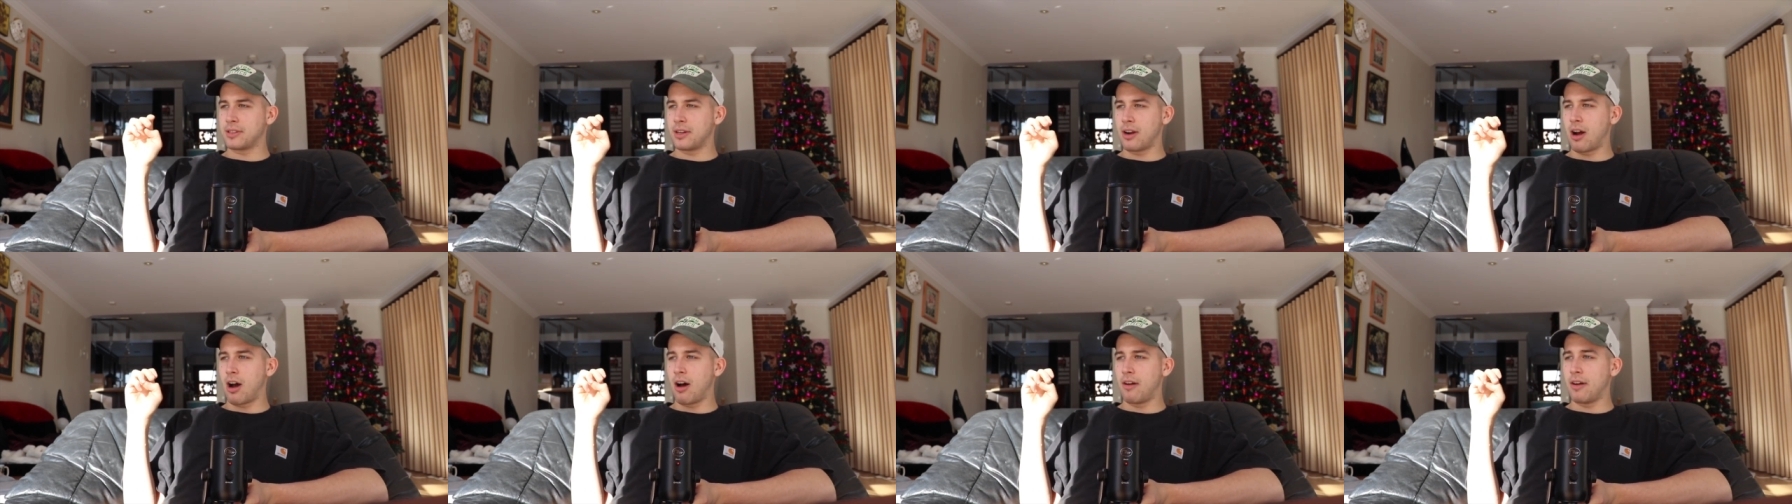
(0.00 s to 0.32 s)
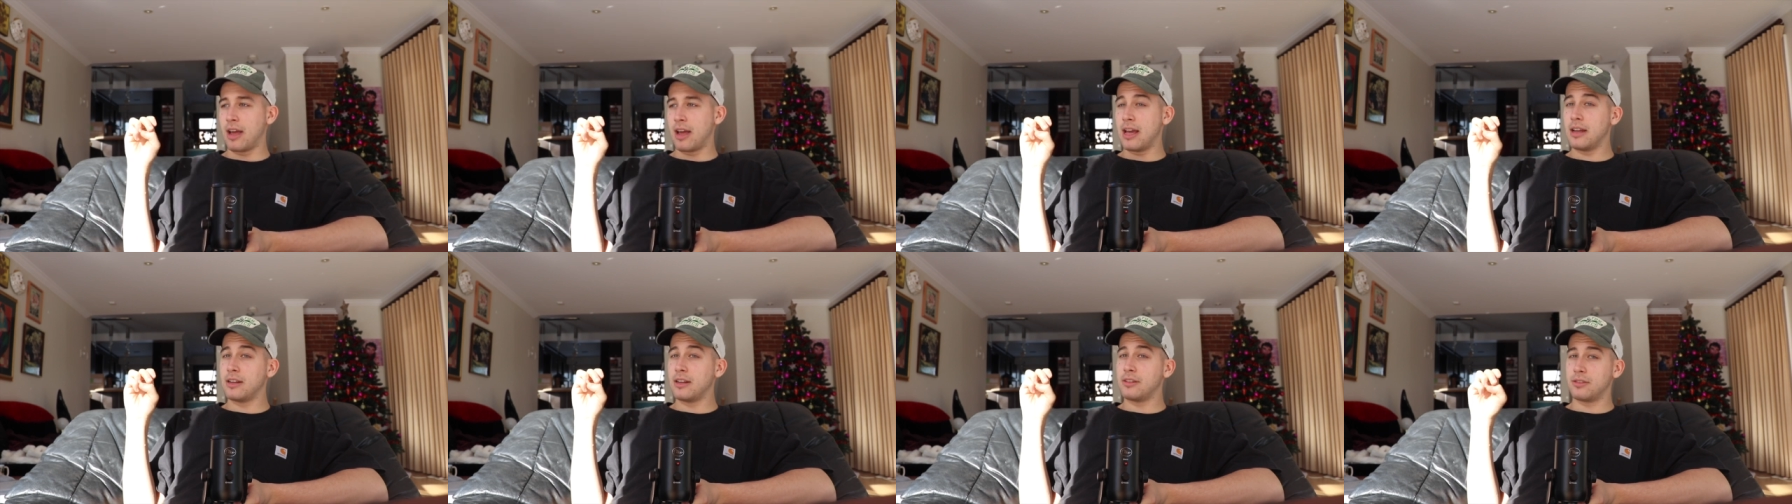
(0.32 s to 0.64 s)
and uh,
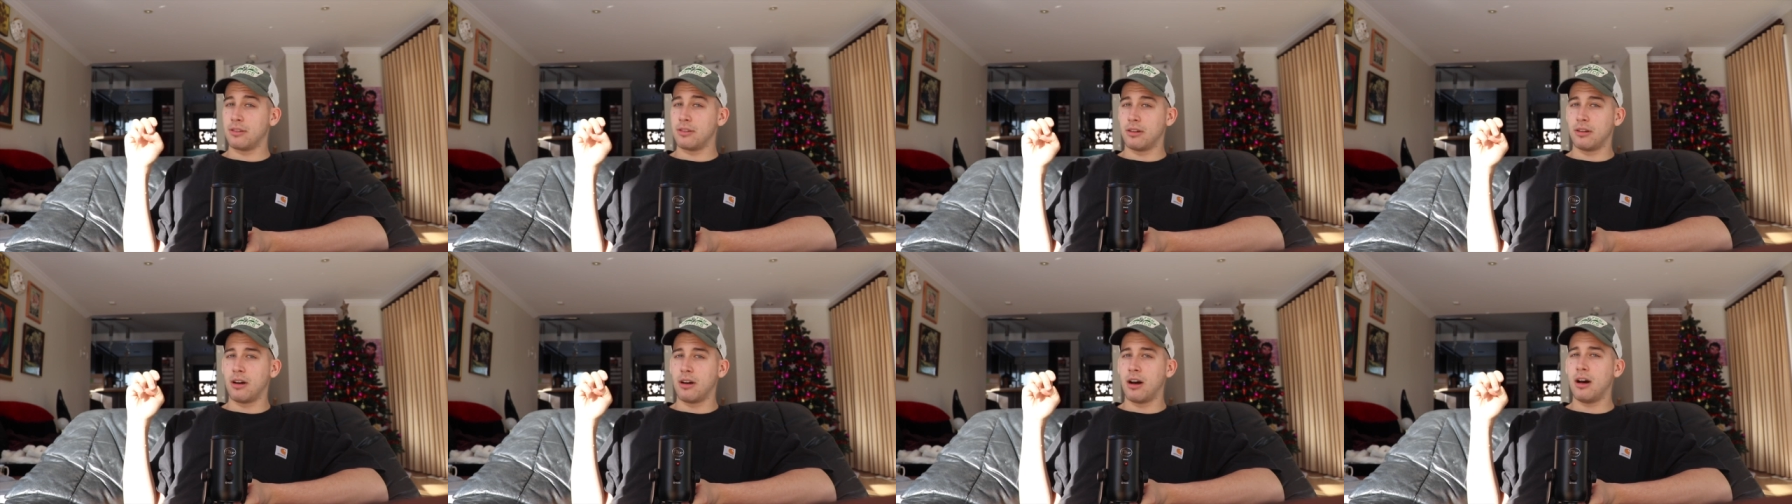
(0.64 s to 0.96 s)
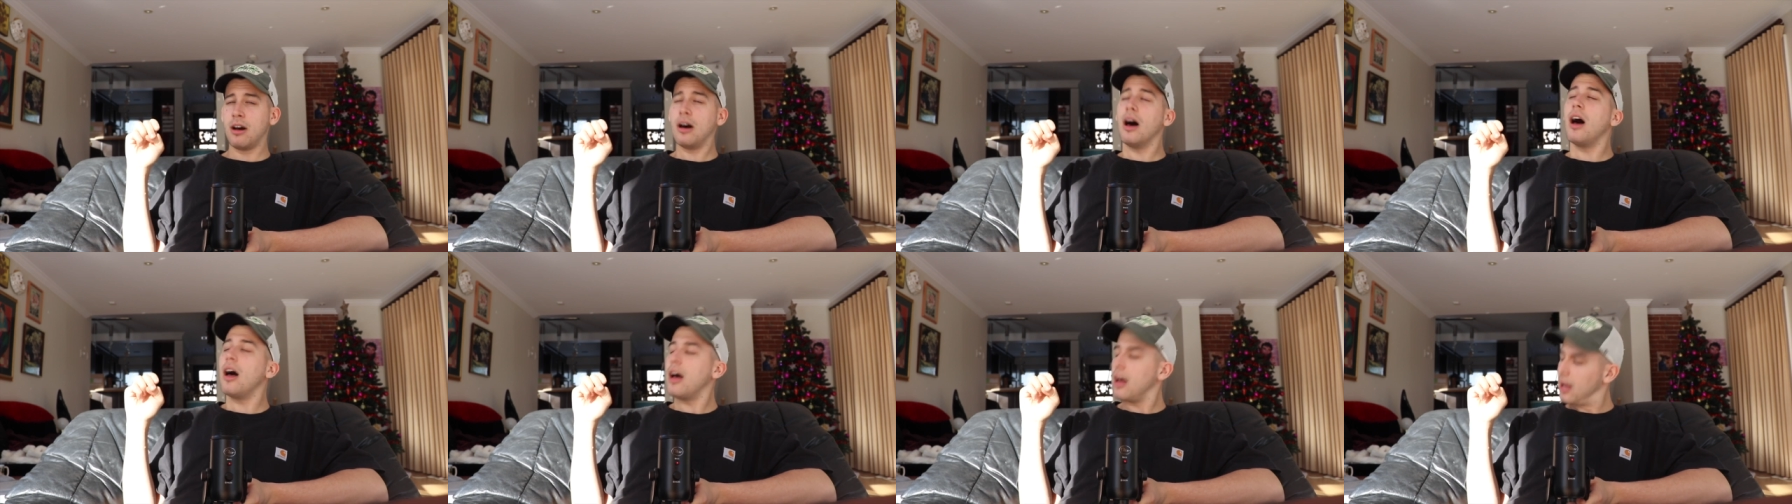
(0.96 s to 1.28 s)
and
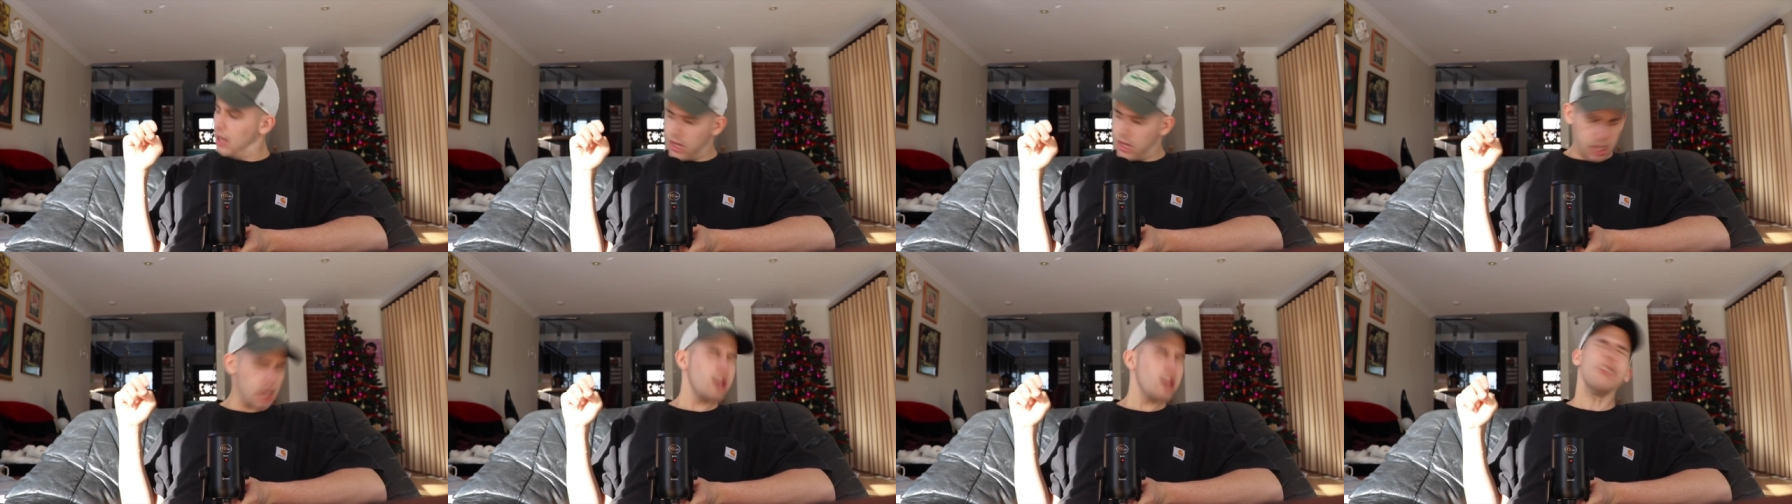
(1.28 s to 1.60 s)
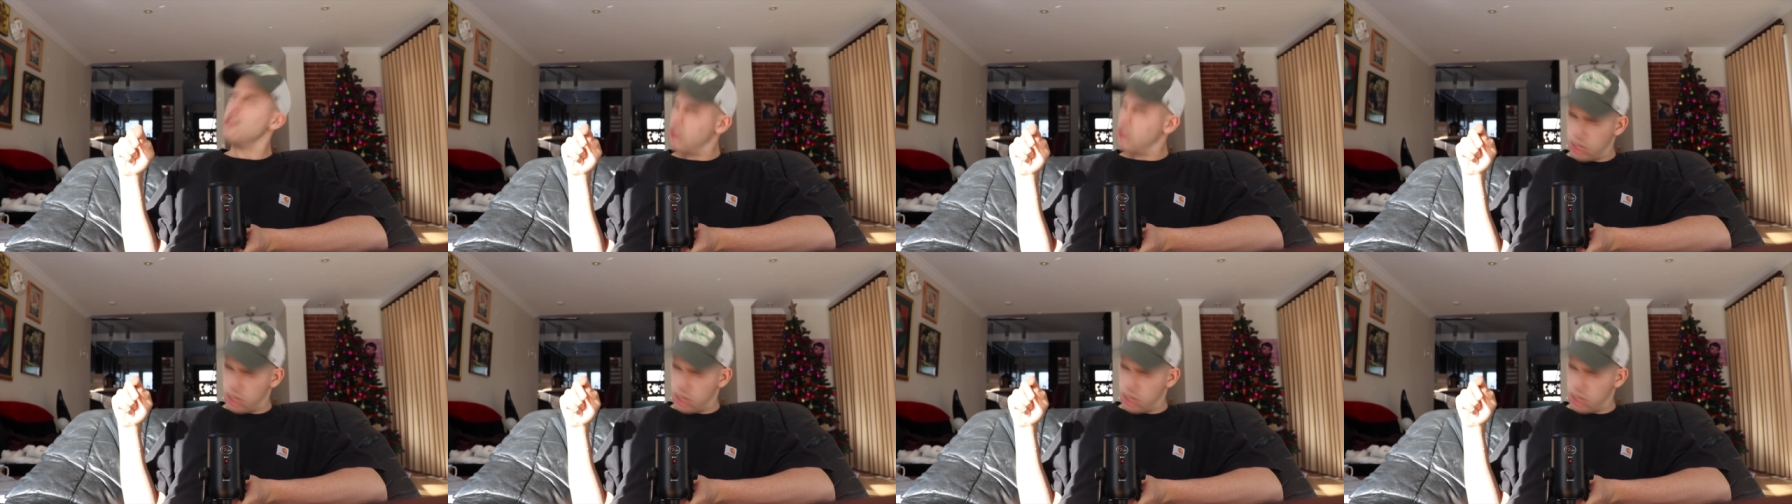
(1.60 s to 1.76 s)
uh,